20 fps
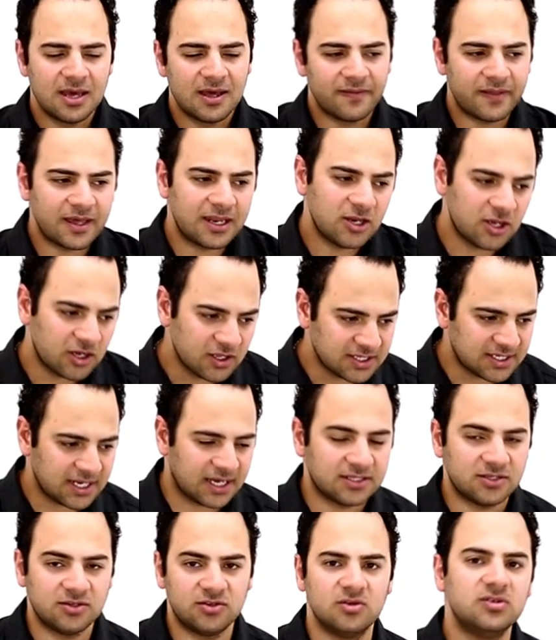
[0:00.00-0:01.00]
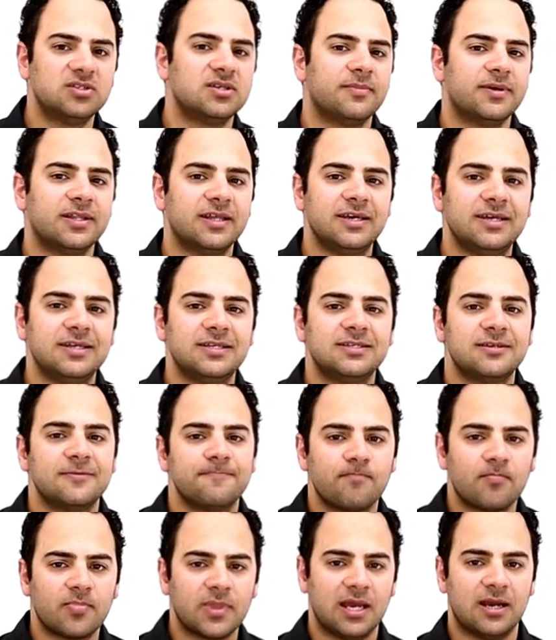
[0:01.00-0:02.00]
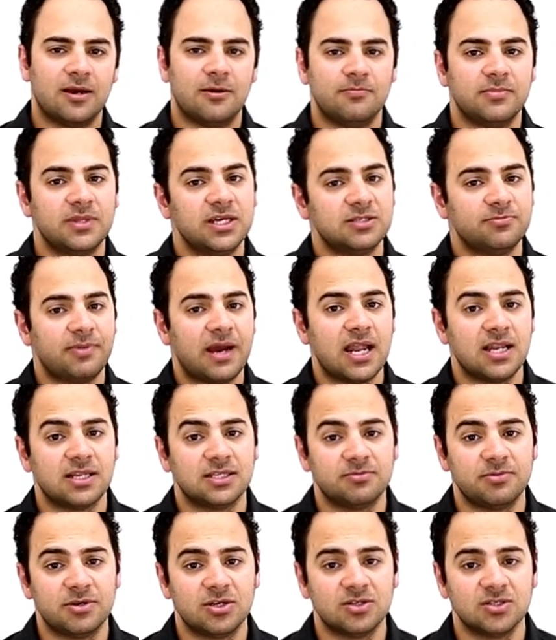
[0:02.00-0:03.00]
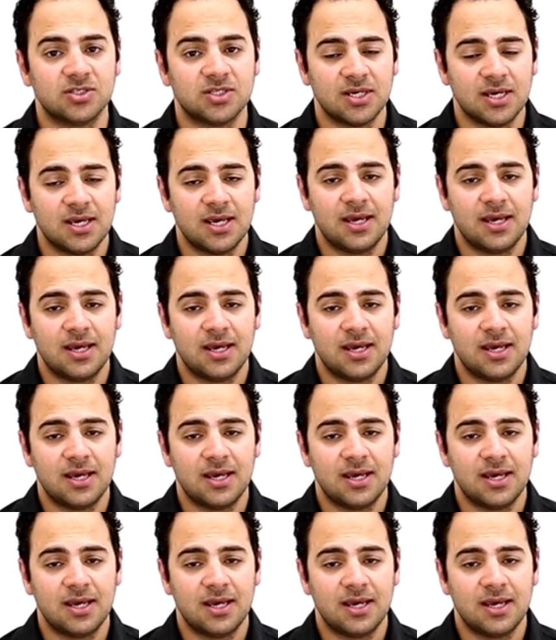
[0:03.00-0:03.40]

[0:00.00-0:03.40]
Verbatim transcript: then you can start to do some of these patterns because